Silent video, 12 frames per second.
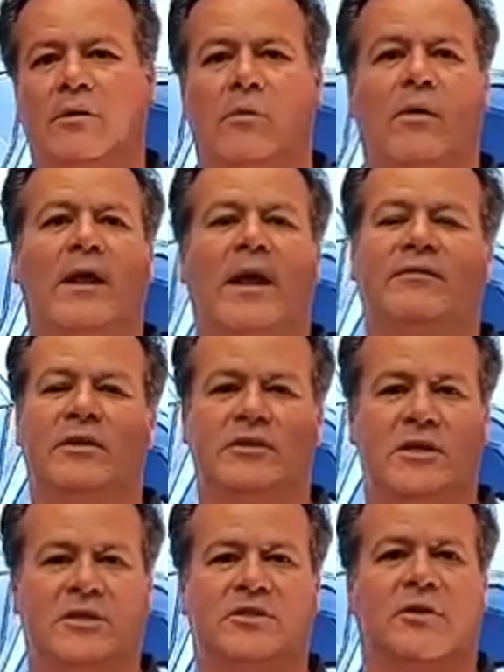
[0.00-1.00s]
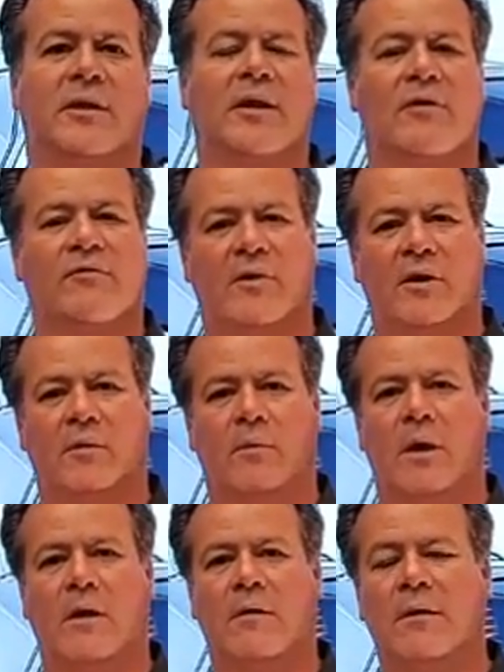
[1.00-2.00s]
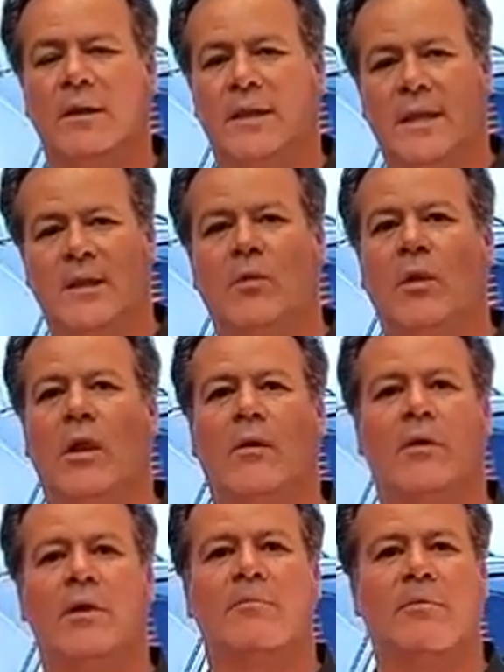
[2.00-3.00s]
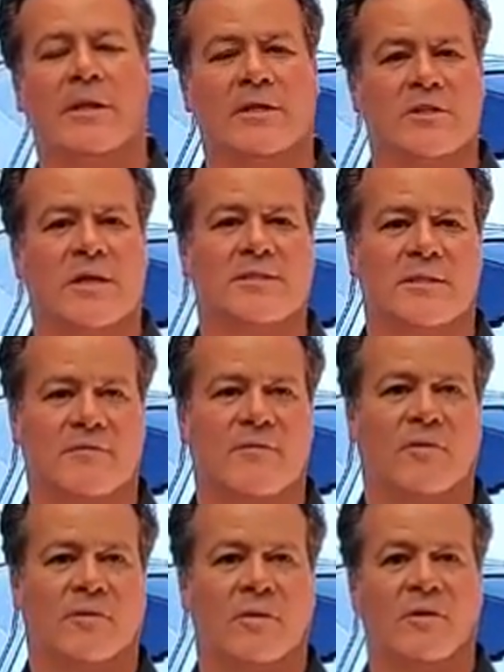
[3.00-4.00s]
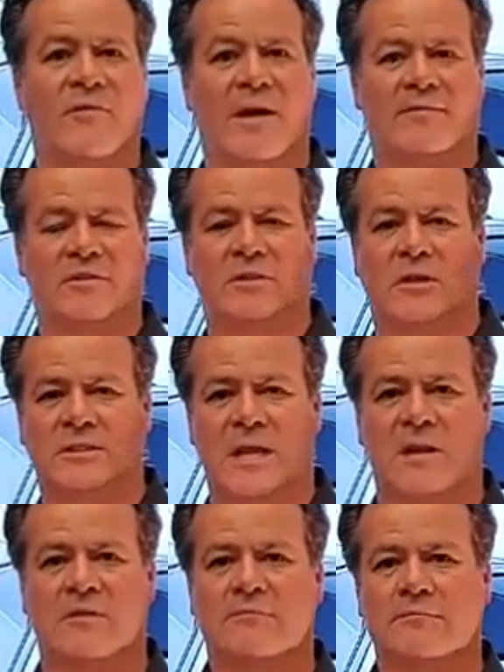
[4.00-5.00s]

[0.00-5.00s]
You won't have to adjust your inner fender well. It will already be adjusted for a 35-inch tall tire.